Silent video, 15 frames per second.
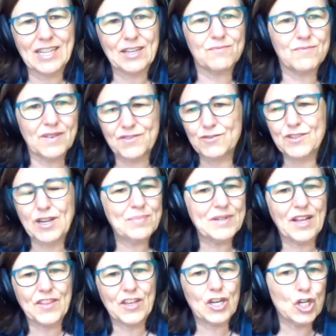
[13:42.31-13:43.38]
like if you dump
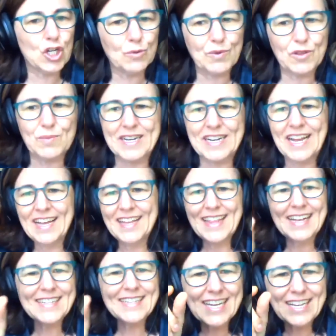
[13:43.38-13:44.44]
it on the curb or the bin,
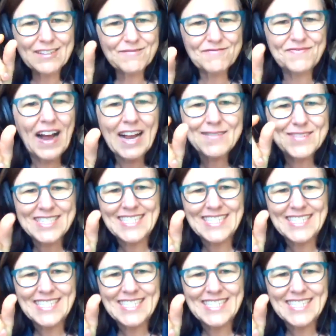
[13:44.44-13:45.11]
that's like 5